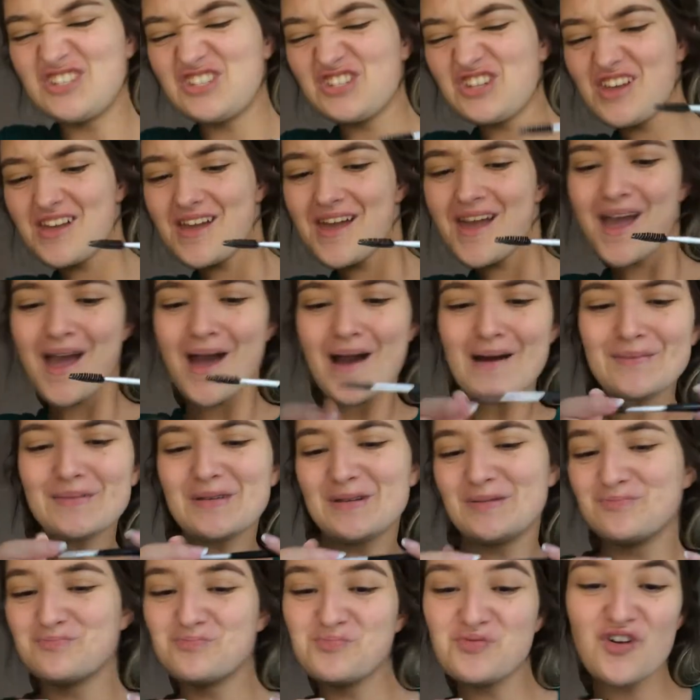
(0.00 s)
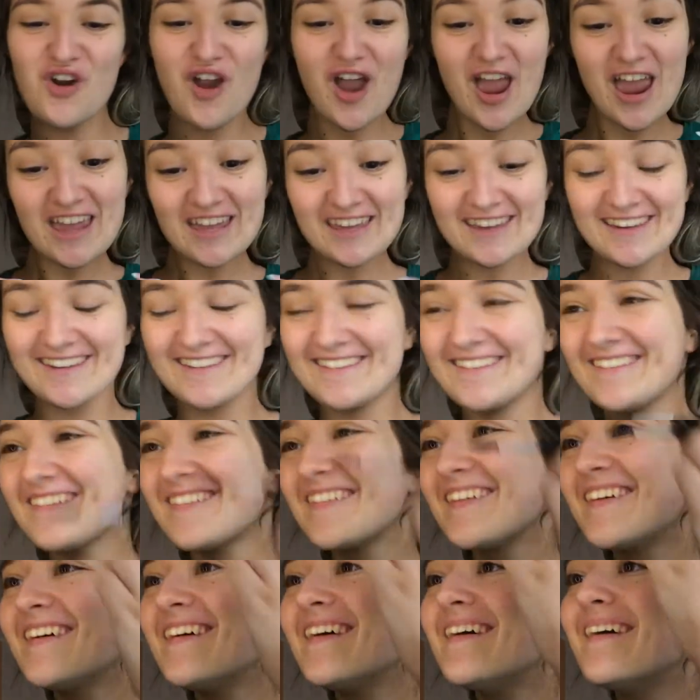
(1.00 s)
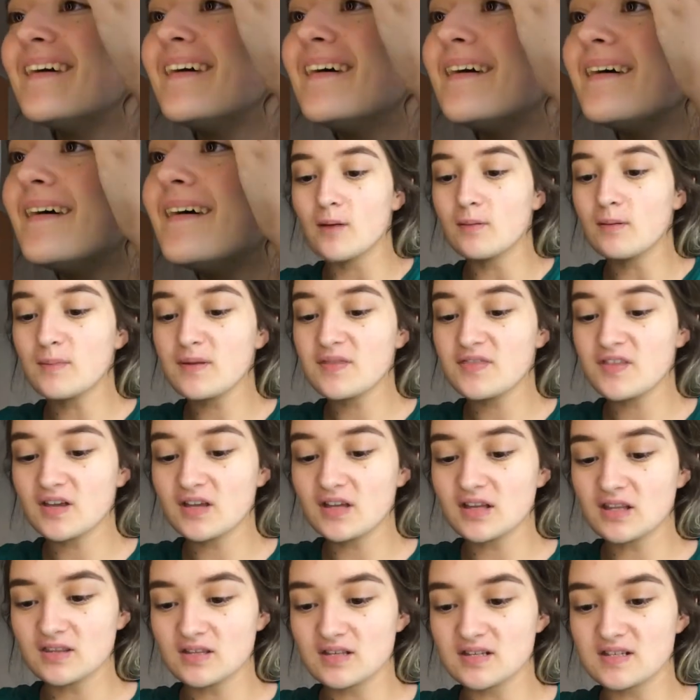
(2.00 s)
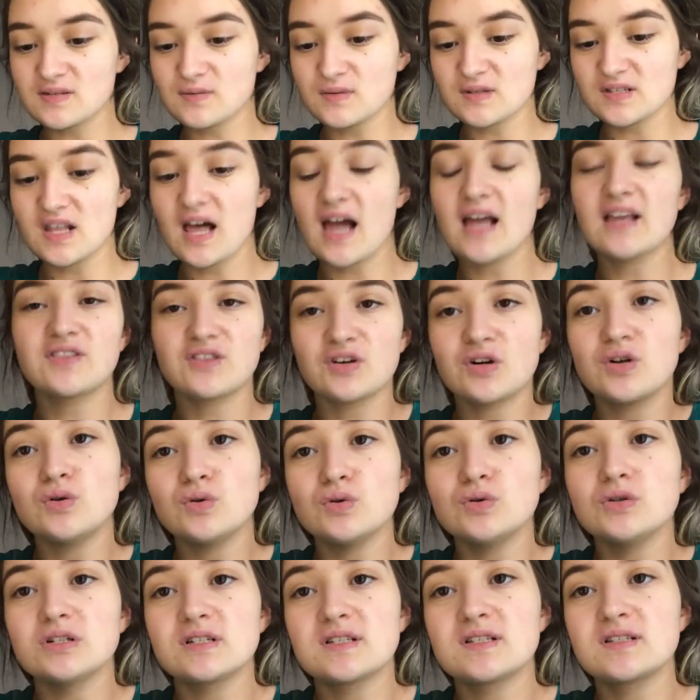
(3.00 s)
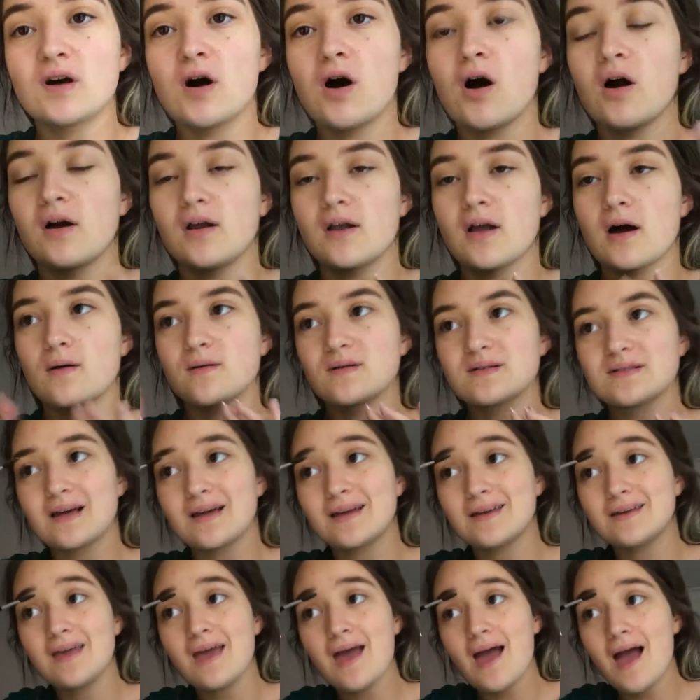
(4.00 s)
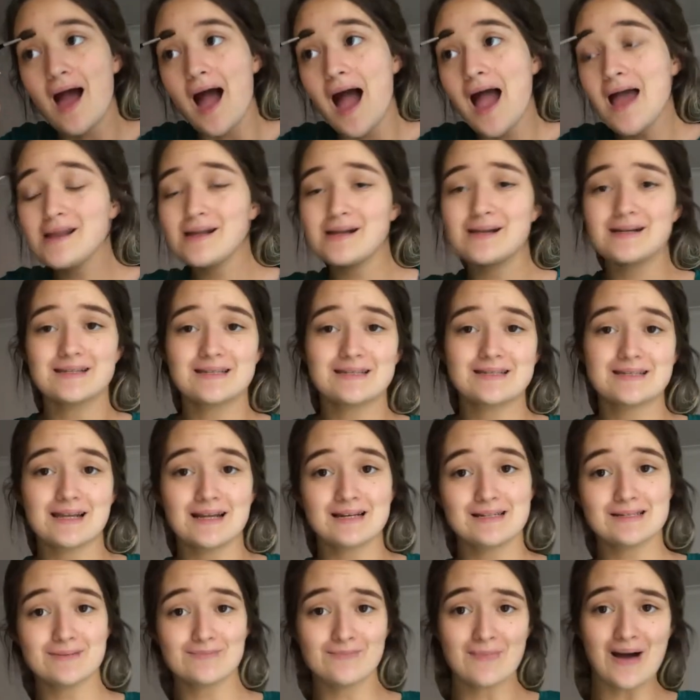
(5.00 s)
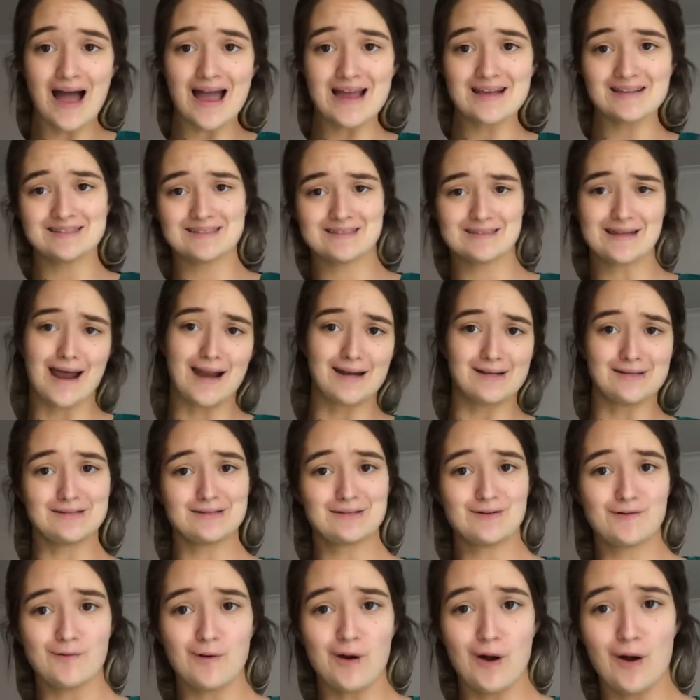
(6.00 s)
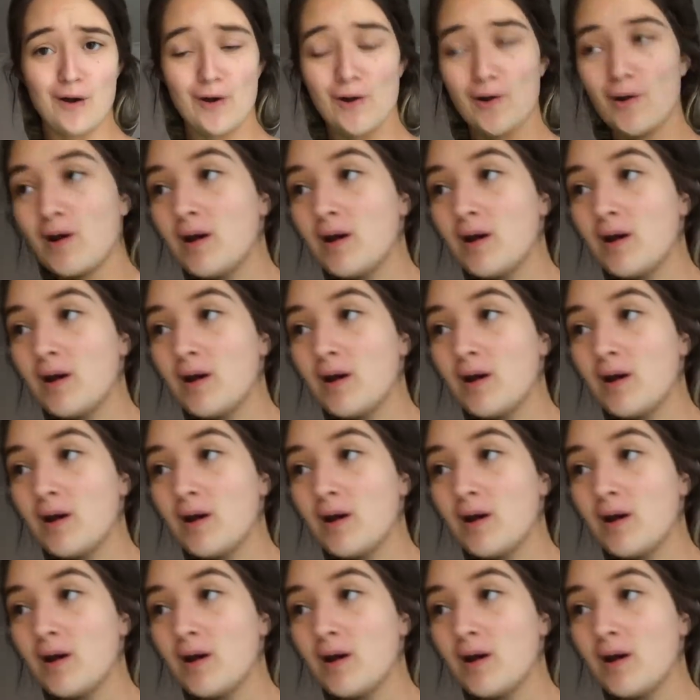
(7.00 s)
Jam and break. I remember thinking this was like the coolest song, and I was like, yeah, I need to stick to my status quo.